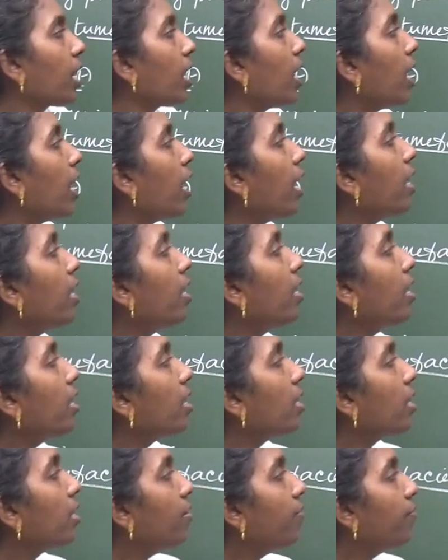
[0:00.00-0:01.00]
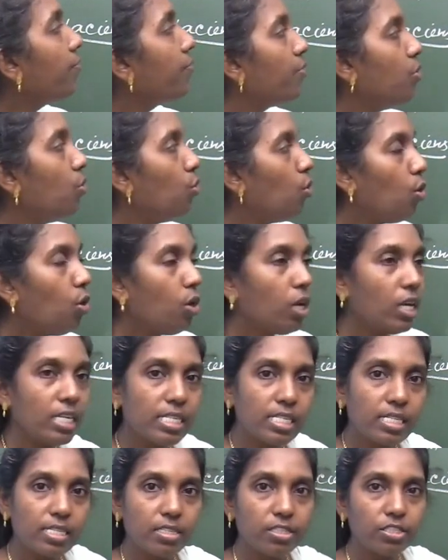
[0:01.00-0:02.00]
And if no
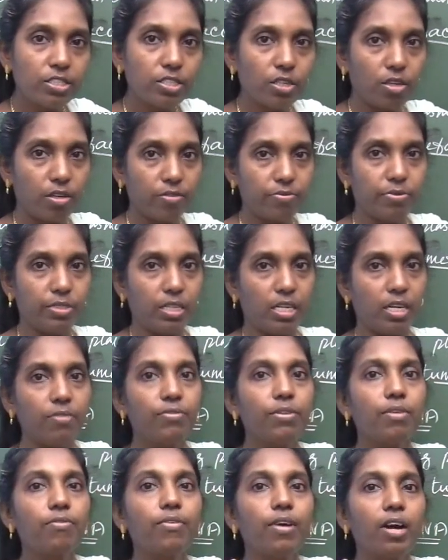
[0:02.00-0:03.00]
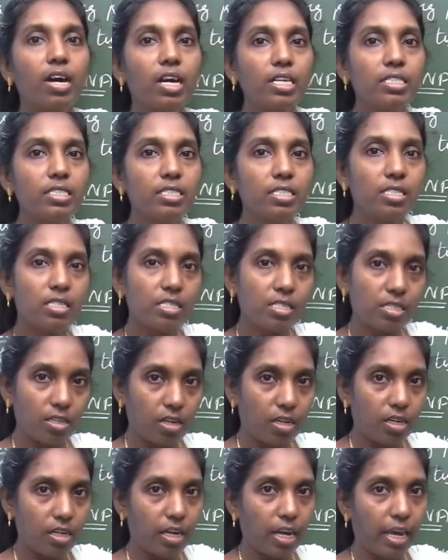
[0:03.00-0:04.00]
insertion of gene, if the foreign gene is
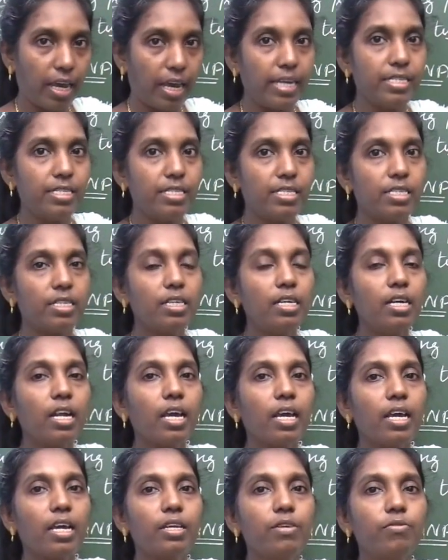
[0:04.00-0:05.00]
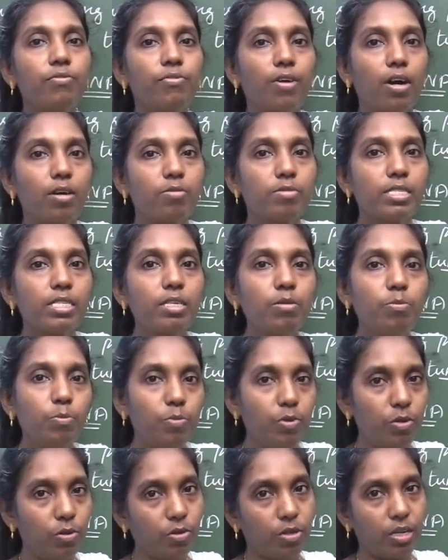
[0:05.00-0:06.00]
not entered, it forms a
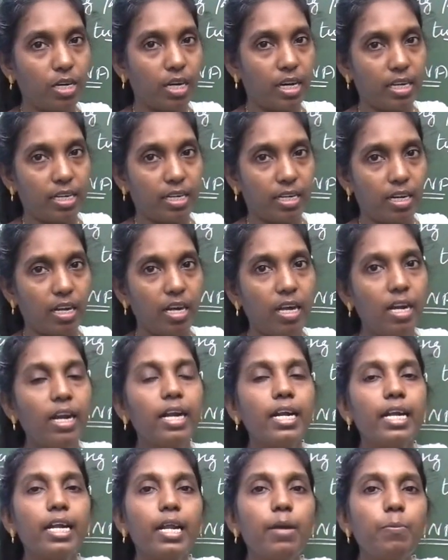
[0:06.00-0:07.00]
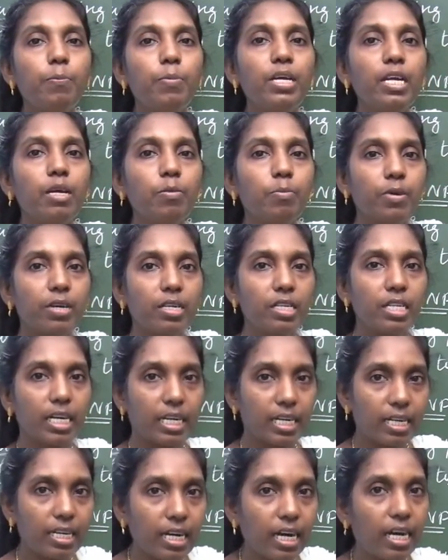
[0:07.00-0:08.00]
blue color. Depend upon the
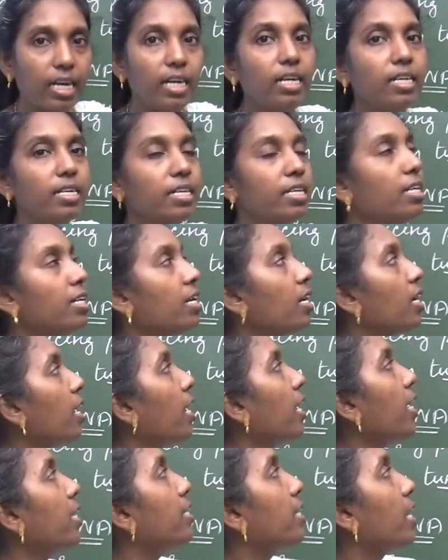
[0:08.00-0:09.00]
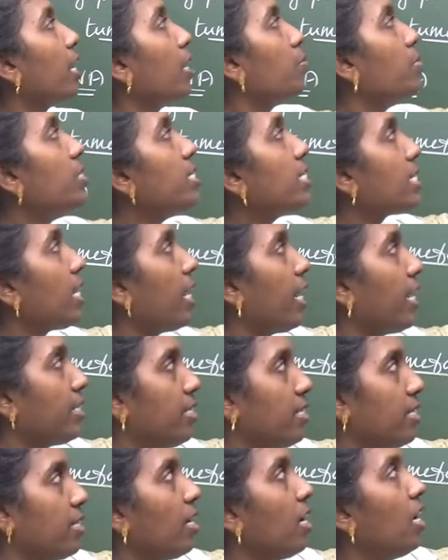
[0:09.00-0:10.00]
color, it can be
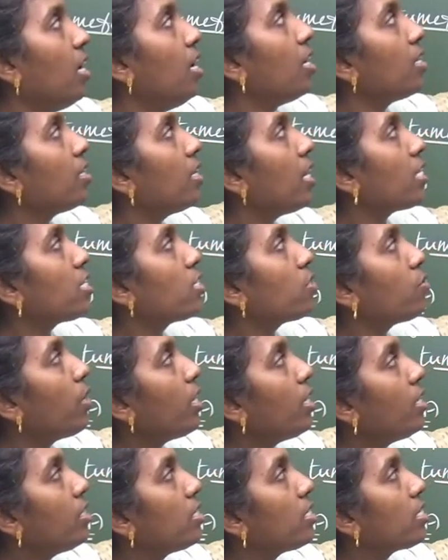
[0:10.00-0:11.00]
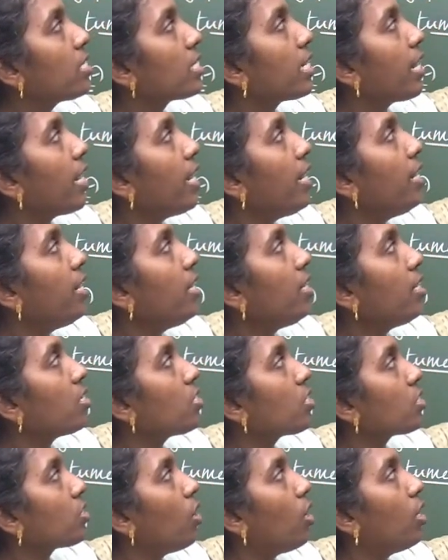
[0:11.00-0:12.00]
selected. That's why this screening
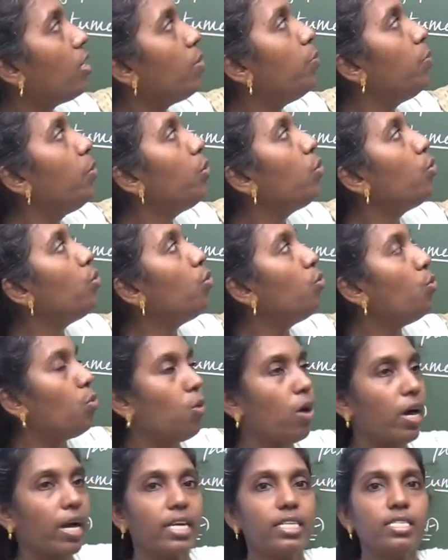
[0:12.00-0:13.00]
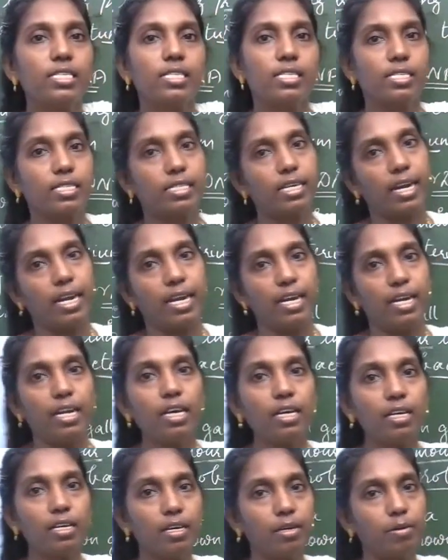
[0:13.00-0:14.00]
is called blue-white
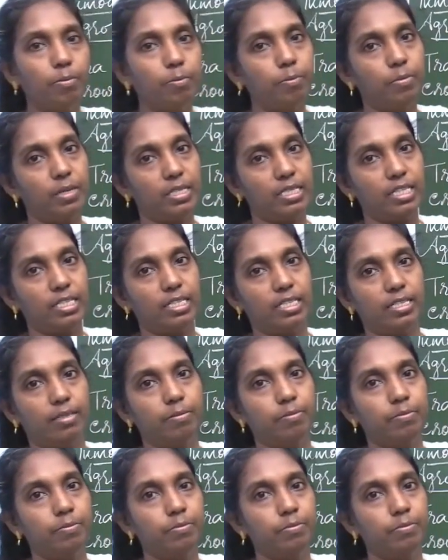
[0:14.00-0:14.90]
screening method.